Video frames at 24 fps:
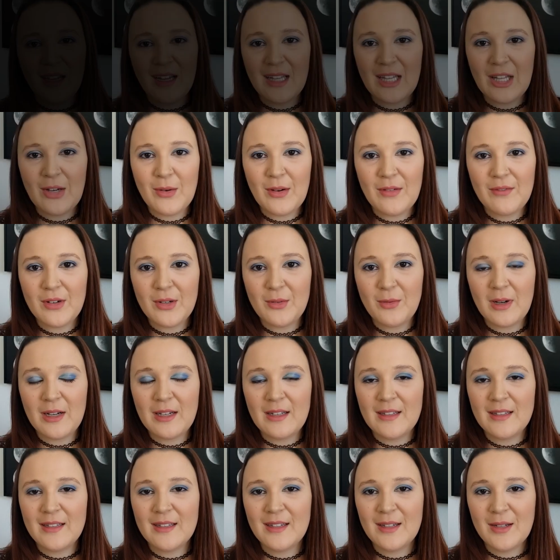Hello
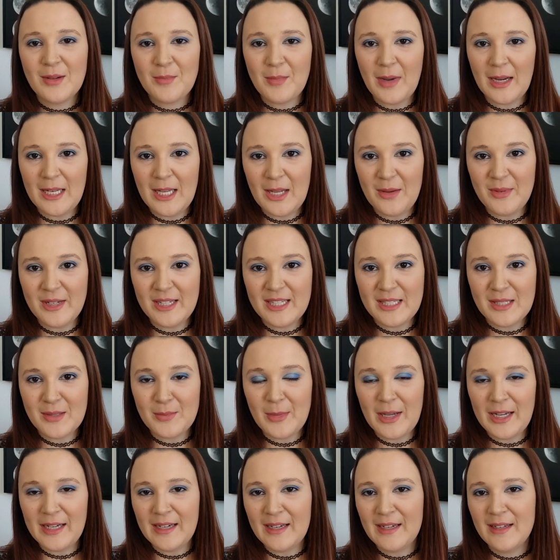everyone, my name is
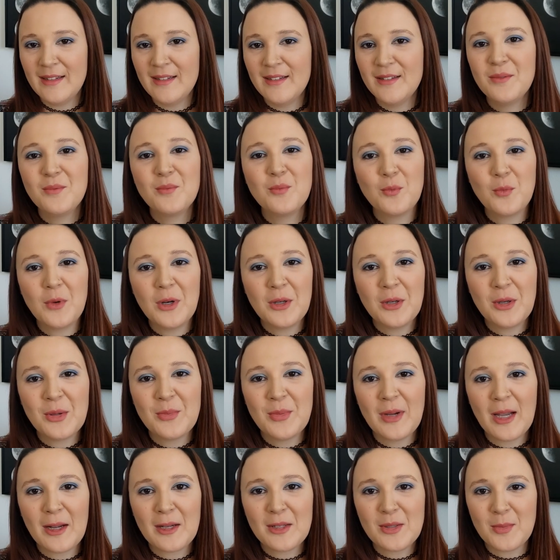Megan. Welcome
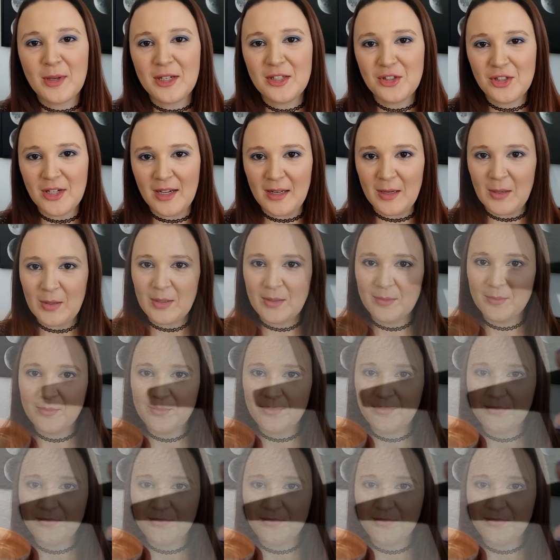back to my channel.